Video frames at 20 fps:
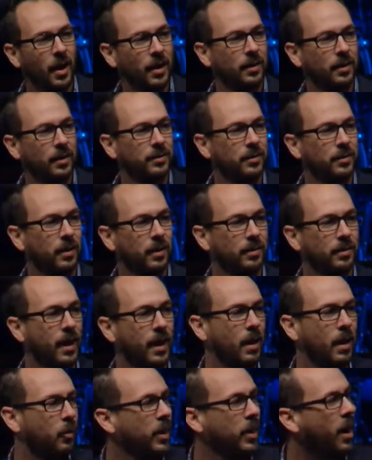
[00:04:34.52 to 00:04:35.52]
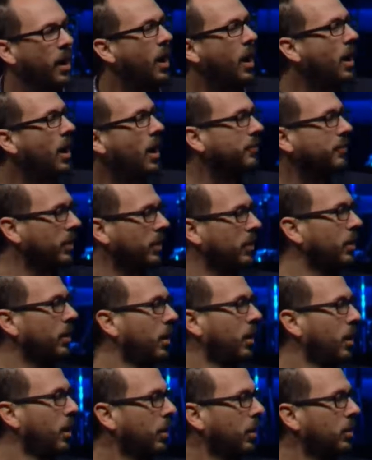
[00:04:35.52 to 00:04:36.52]
is that we often
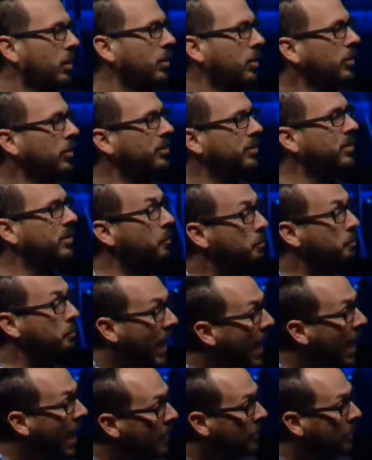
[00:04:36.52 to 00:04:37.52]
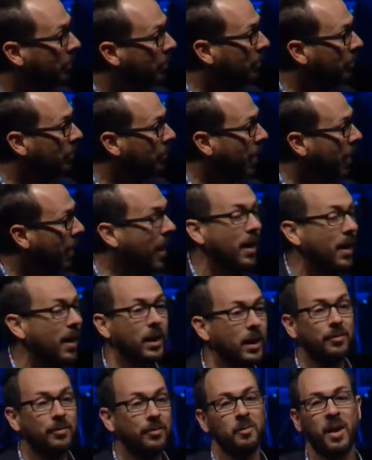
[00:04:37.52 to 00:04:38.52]
use the Bible and
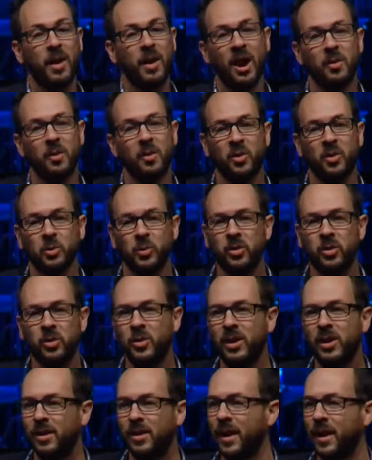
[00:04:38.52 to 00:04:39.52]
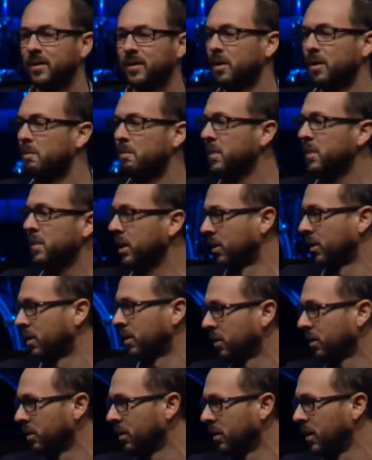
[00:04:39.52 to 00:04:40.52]
even parables, we treat it like it's a
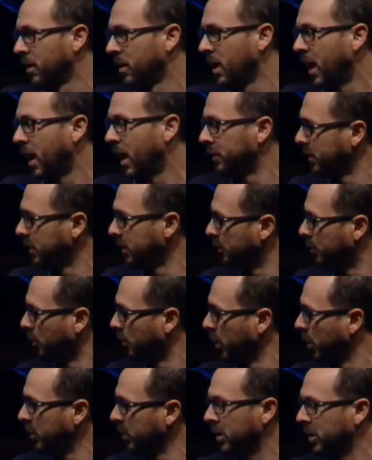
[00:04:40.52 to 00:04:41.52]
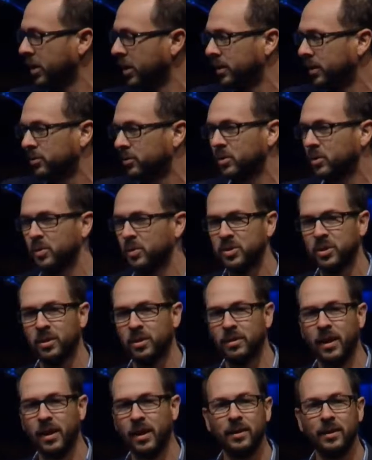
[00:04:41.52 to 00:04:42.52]
mirror. As if when we look at
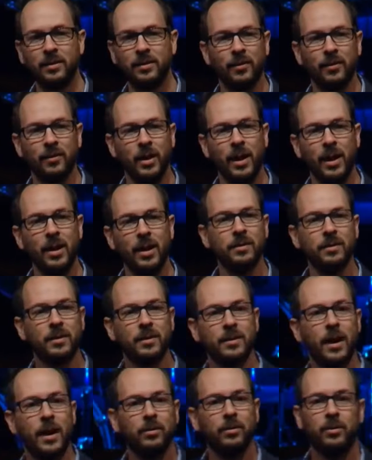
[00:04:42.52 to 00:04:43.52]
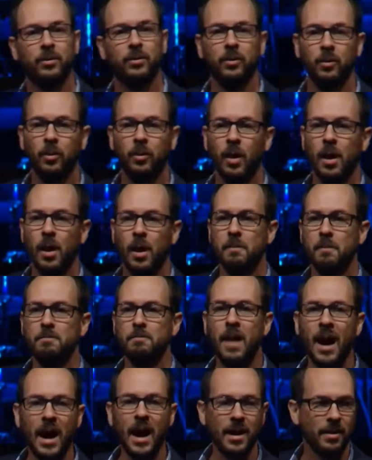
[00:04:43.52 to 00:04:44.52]
scripture that it's giving insights to
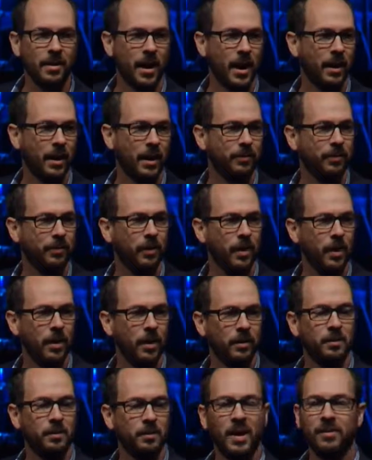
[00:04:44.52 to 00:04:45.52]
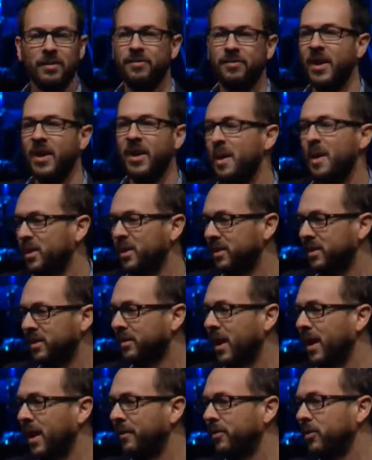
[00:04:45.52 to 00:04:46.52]
my life, to my family's
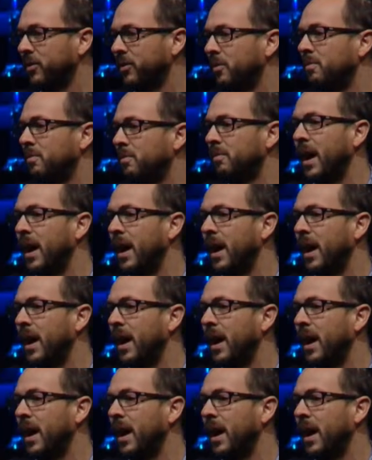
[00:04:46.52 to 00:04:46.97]
life, to